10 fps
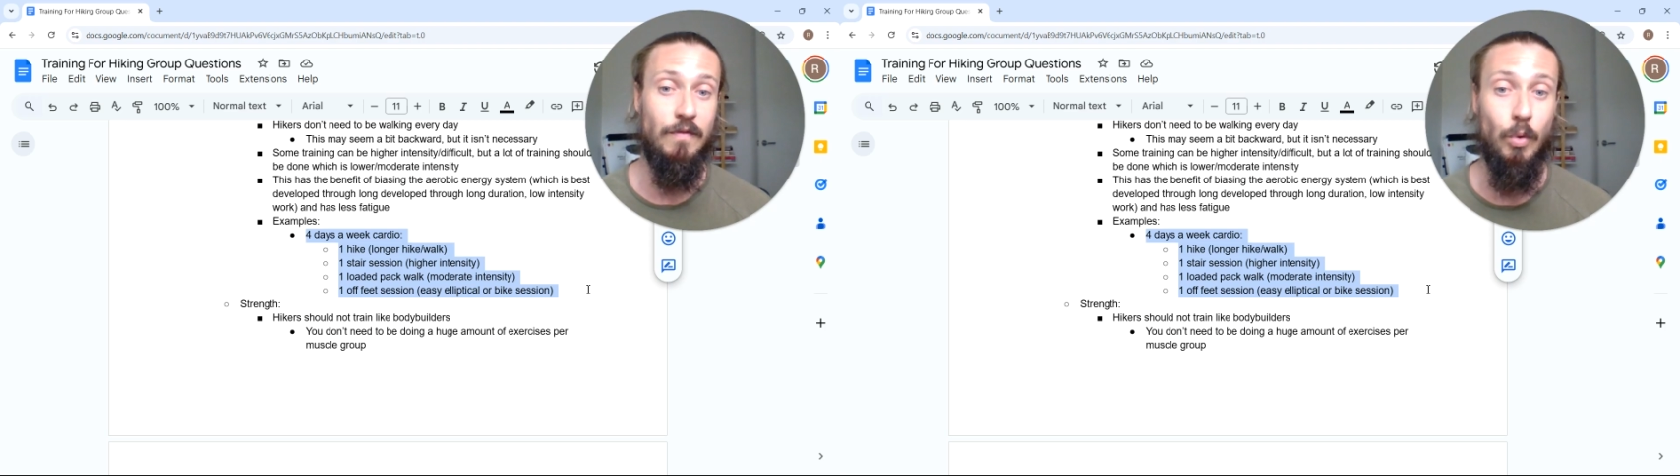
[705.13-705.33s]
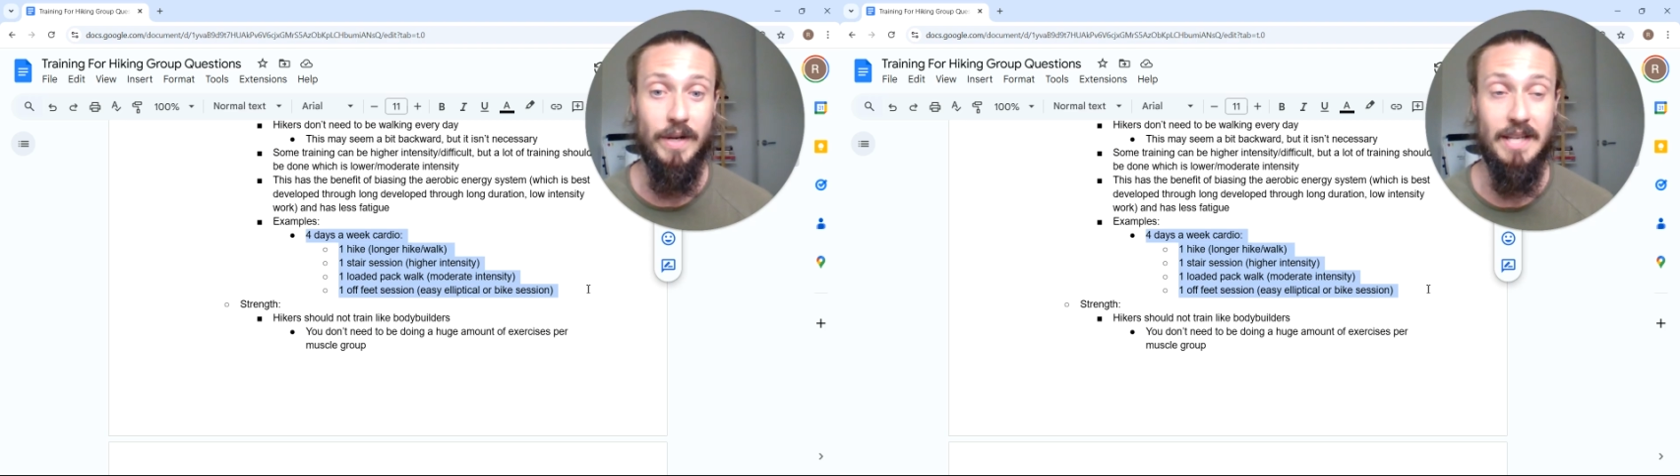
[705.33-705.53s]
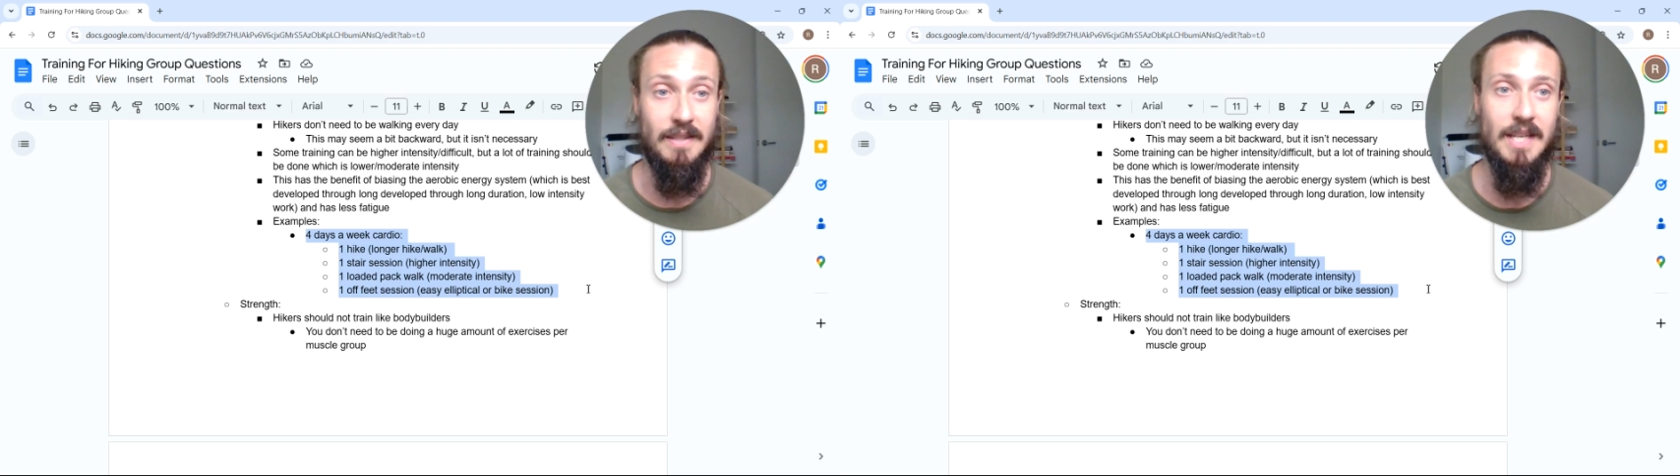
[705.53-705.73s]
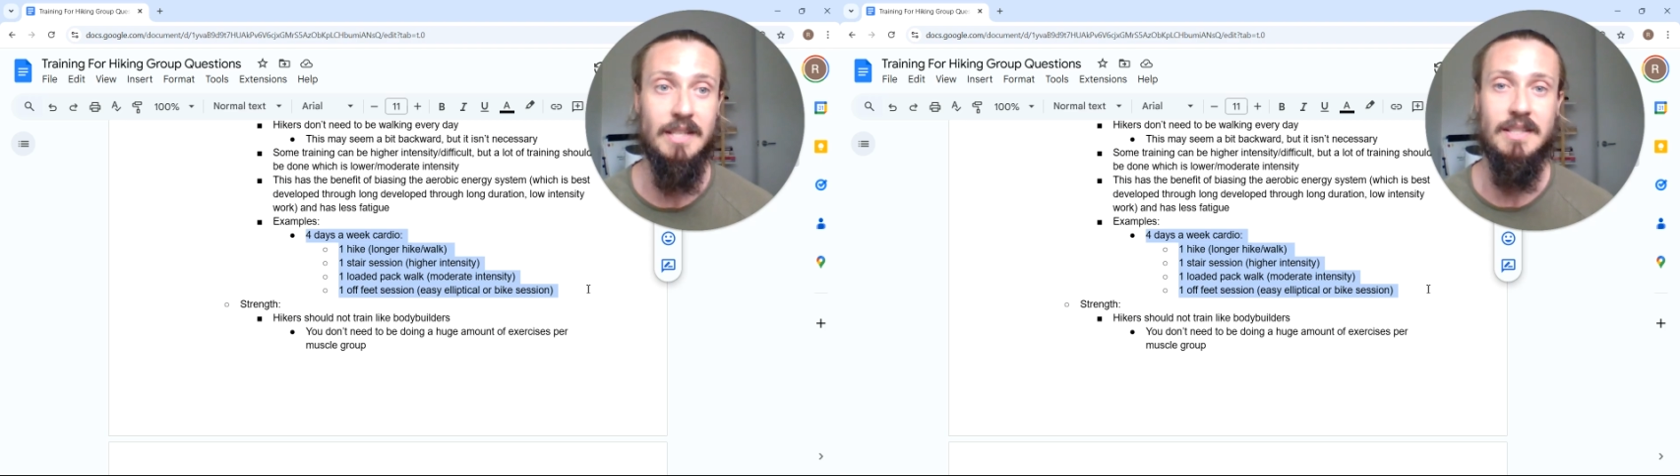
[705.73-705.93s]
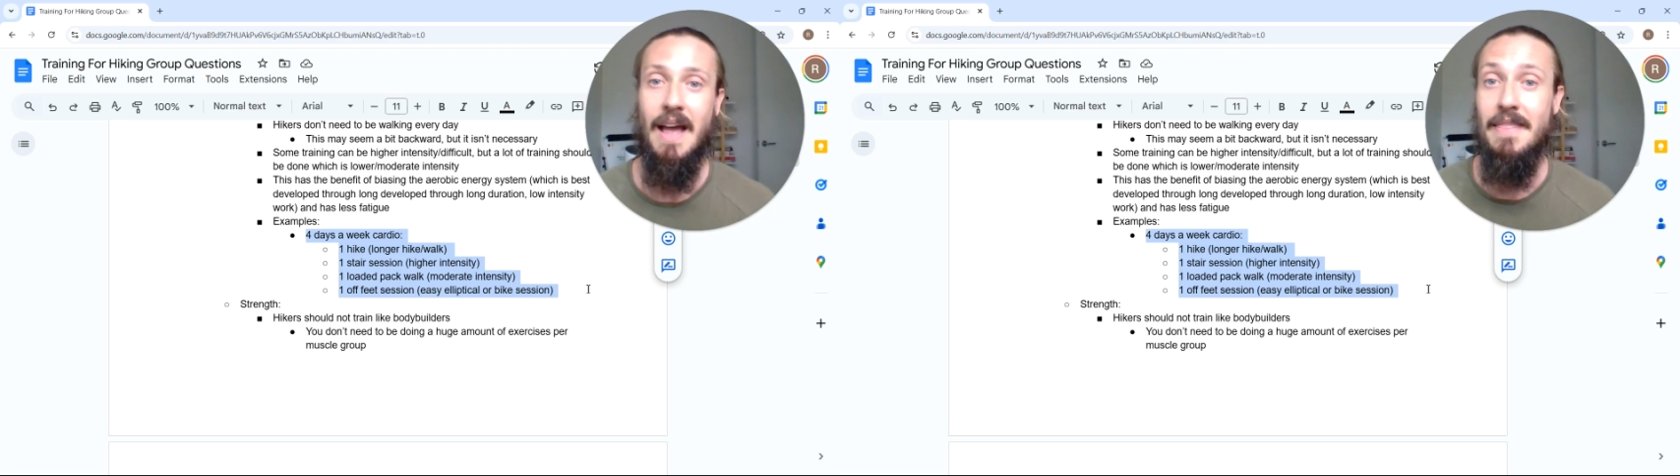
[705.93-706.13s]
4 days of
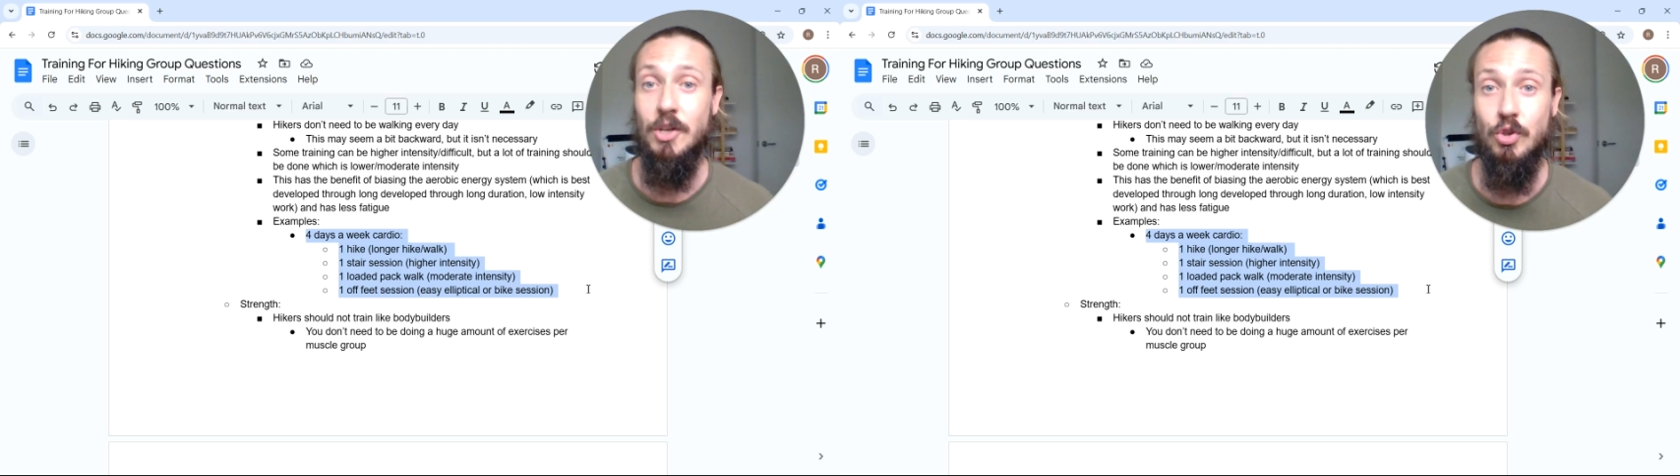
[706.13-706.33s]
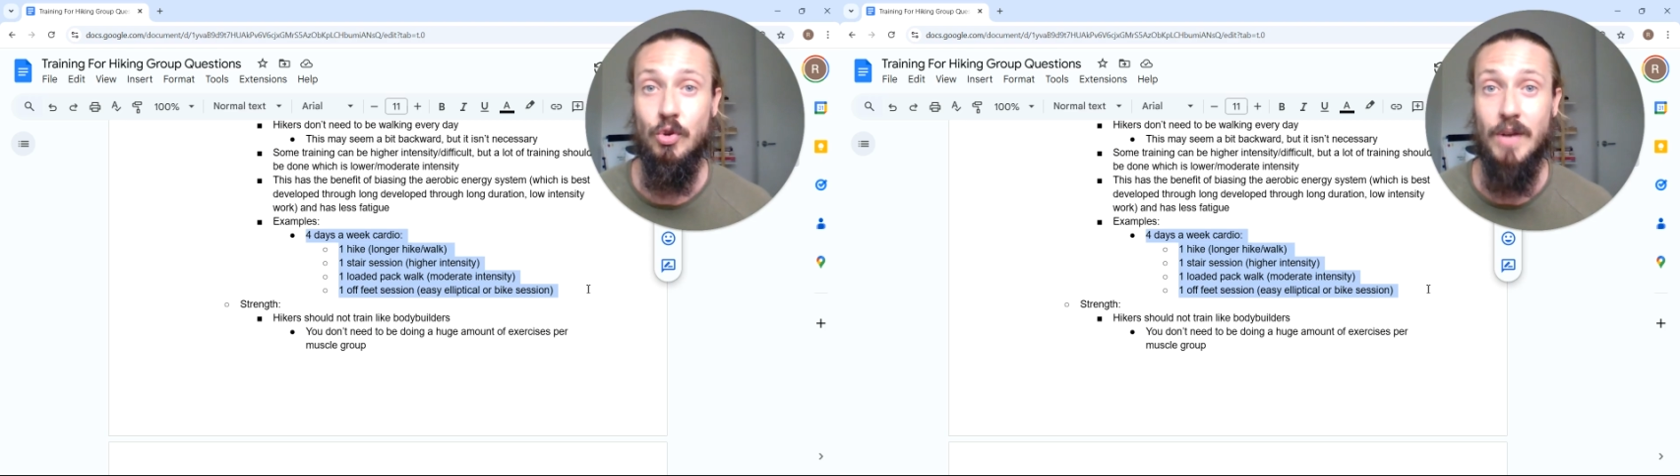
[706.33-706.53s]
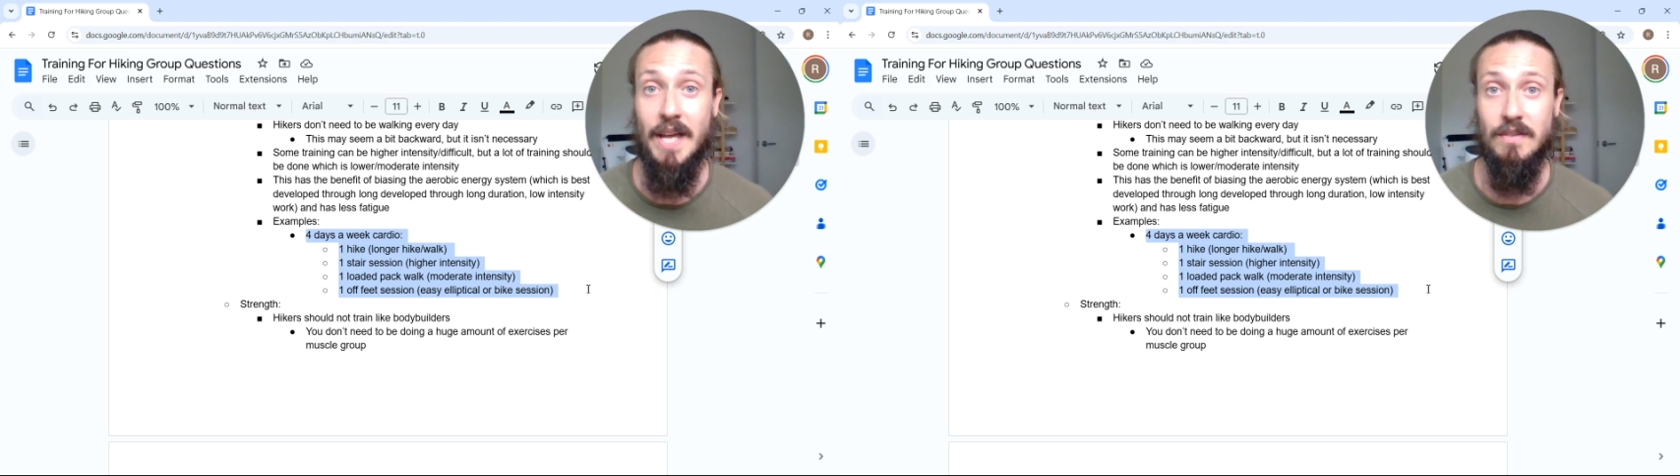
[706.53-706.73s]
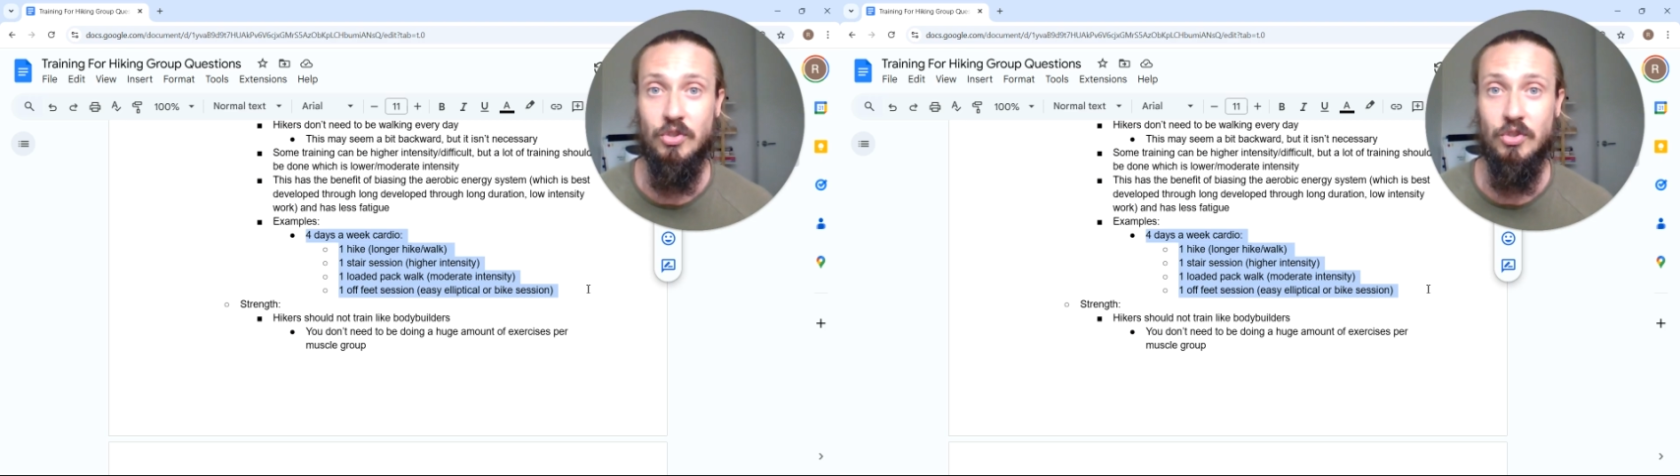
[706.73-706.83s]
this and then 2 days of